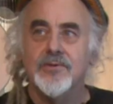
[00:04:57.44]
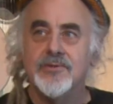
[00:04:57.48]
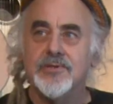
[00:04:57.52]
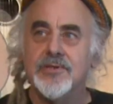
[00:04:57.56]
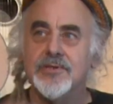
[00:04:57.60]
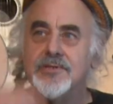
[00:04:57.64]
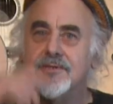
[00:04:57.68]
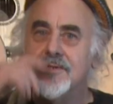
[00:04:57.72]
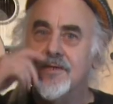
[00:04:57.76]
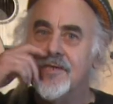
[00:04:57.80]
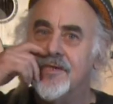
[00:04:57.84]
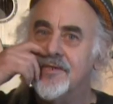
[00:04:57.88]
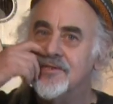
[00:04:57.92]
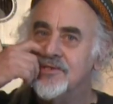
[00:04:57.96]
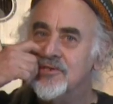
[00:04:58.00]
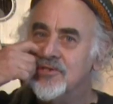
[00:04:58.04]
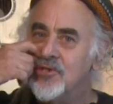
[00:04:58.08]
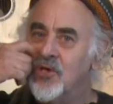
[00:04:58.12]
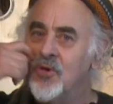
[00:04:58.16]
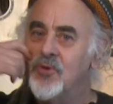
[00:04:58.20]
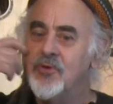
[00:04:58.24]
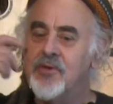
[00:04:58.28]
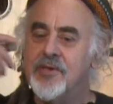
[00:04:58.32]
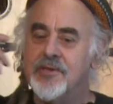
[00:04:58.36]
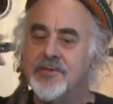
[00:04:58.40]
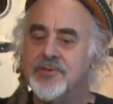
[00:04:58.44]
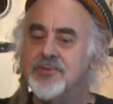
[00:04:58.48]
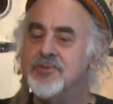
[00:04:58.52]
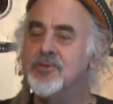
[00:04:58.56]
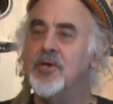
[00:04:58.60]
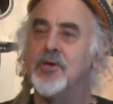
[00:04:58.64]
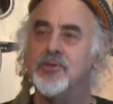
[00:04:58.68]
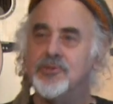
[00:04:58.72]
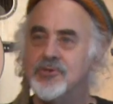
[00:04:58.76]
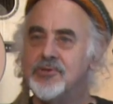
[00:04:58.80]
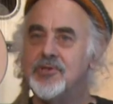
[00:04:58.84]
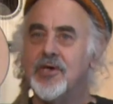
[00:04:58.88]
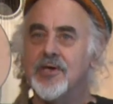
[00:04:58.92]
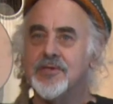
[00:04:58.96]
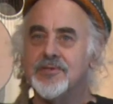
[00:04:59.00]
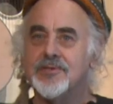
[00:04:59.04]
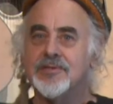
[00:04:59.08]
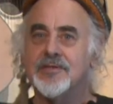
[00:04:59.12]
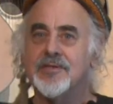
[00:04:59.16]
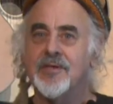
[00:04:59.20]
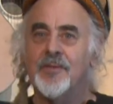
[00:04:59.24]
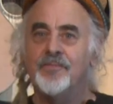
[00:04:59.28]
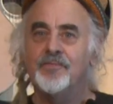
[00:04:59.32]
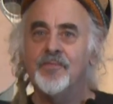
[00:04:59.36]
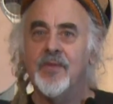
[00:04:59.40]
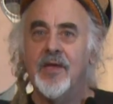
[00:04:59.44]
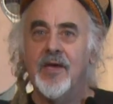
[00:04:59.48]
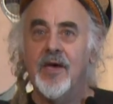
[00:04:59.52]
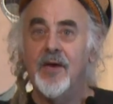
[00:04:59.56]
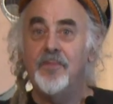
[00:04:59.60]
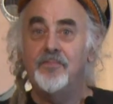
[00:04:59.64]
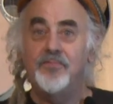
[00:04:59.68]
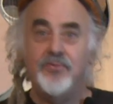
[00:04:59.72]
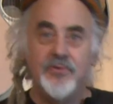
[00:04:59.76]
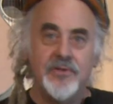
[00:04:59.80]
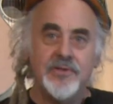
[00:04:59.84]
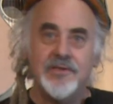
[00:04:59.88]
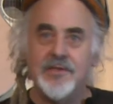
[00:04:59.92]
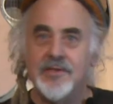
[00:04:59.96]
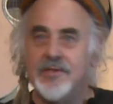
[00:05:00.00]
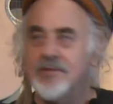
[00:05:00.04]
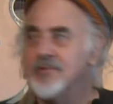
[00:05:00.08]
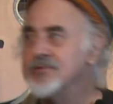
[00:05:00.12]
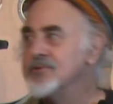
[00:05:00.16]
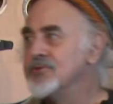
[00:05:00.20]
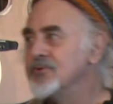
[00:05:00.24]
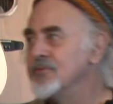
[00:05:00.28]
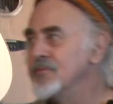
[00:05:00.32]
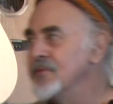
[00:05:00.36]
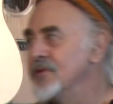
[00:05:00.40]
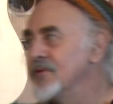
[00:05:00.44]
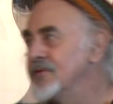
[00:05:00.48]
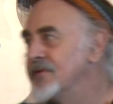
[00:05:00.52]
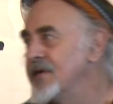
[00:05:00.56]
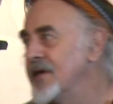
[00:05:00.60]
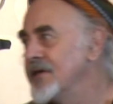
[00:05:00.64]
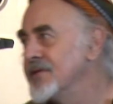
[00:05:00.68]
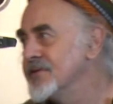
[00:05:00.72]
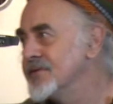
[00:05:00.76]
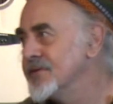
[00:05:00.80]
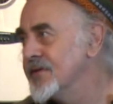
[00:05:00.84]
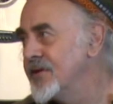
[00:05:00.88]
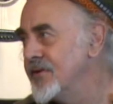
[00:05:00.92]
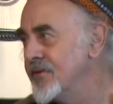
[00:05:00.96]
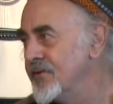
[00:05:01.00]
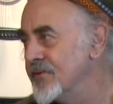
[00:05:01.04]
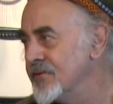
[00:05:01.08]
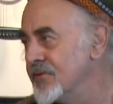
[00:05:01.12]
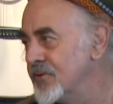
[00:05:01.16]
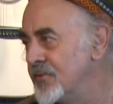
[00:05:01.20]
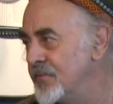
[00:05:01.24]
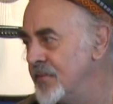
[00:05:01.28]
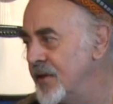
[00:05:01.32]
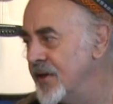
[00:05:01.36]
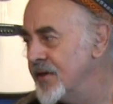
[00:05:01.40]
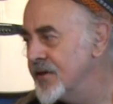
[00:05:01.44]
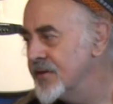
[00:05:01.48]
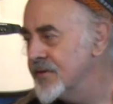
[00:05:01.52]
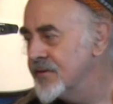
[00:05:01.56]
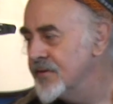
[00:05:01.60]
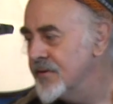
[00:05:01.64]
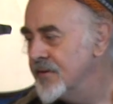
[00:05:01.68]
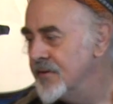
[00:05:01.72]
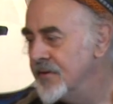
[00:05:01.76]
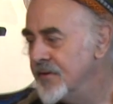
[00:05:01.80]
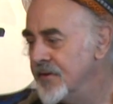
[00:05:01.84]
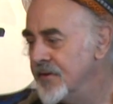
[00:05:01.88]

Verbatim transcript: Just to let you know that it's not just a pretty instrument. Thanks, Kieran Grimagath.